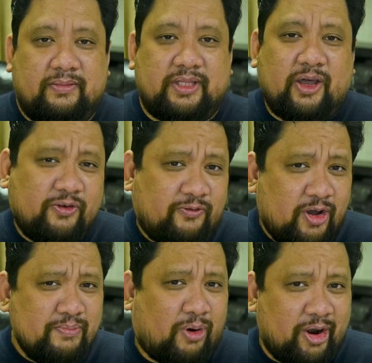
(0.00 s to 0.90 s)
Now, the
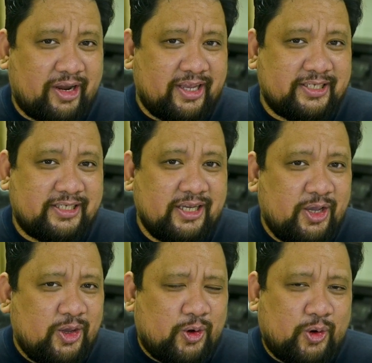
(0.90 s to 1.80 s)
fun part is
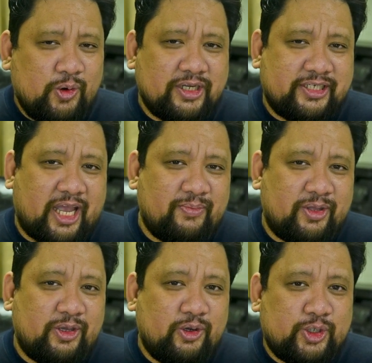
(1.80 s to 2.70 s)
crew
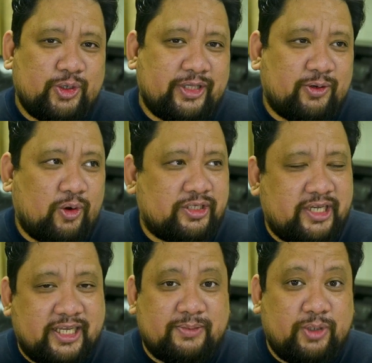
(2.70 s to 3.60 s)
assignment usually
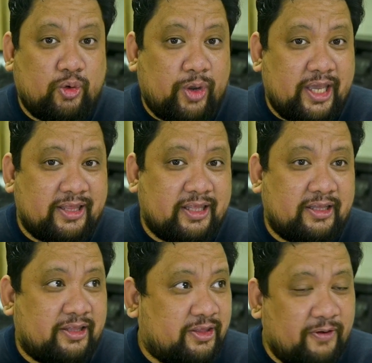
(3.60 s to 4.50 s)
rotates between
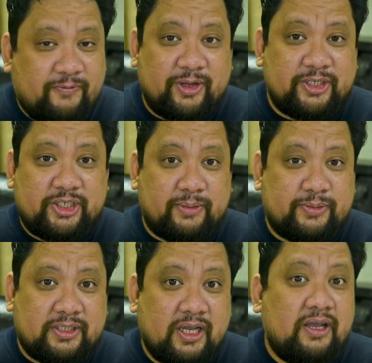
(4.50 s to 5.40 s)
the different
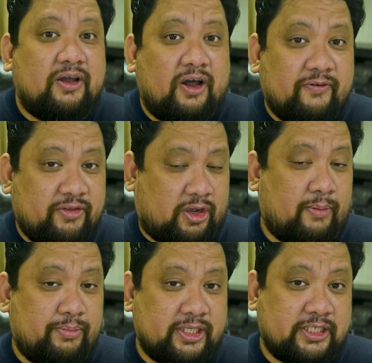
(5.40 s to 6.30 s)
ships of the
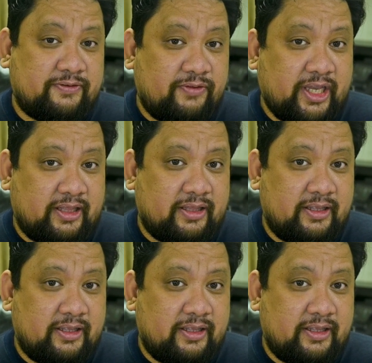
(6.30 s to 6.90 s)
company's fleet.